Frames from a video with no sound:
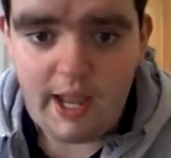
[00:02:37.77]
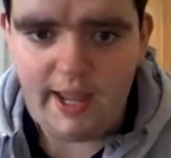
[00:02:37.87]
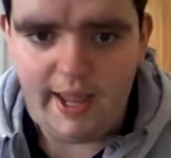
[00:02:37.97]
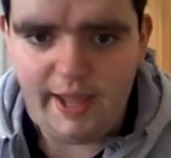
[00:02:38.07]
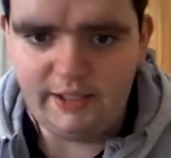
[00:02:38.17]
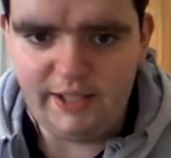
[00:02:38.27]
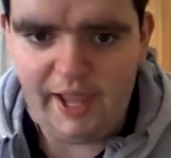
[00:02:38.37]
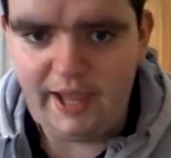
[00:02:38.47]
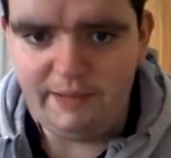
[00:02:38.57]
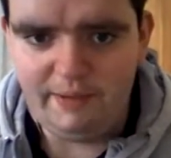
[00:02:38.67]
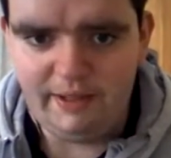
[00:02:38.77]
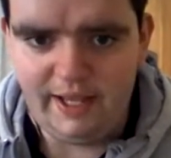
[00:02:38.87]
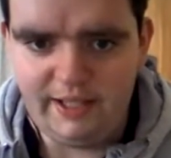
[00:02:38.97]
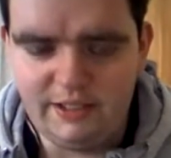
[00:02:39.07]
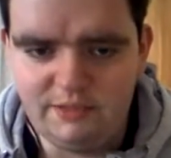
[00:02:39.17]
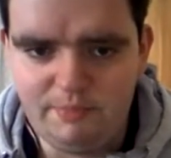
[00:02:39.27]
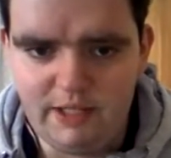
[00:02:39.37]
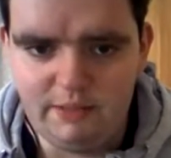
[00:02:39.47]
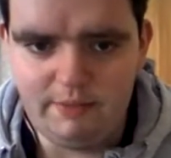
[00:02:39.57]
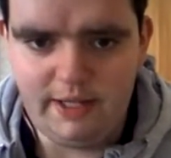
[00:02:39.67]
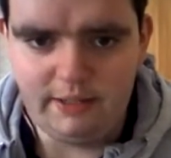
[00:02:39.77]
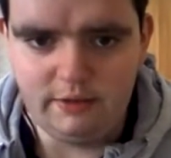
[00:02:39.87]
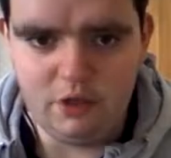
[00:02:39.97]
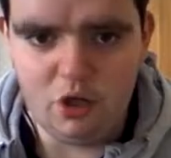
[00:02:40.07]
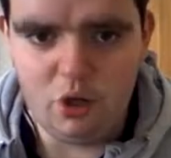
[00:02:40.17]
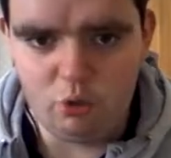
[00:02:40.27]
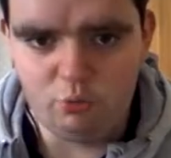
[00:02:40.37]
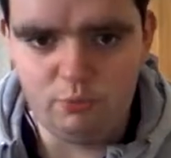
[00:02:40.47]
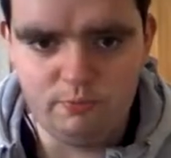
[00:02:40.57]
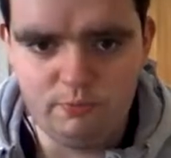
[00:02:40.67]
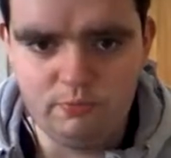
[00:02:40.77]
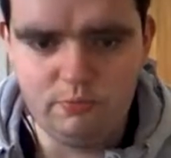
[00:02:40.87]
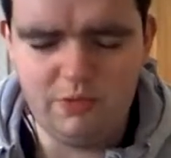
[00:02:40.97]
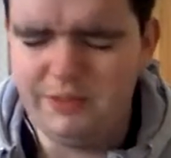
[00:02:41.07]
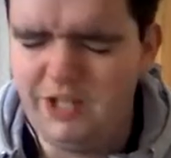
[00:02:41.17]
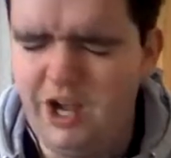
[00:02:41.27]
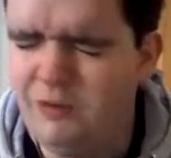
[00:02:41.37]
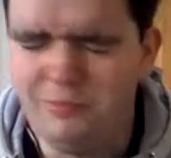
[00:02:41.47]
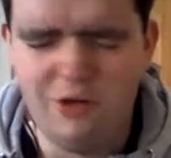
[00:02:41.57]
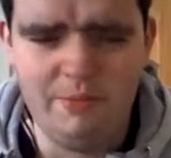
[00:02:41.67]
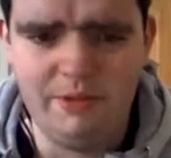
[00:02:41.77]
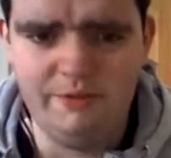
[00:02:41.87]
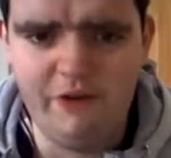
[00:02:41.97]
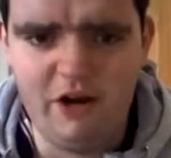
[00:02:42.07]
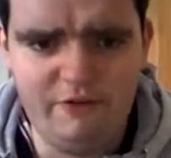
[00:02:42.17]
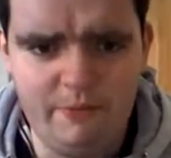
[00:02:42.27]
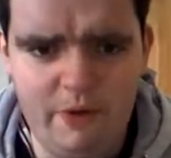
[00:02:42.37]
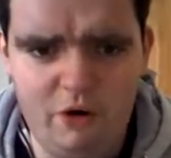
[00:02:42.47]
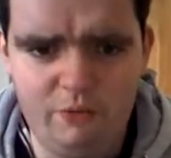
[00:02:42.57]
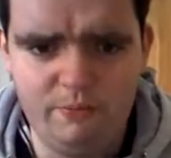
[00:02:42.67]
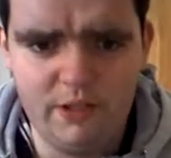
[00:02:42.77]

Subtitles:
Endgame, and then Spider-Man Home. I mean, not Homecoming, Far From Home.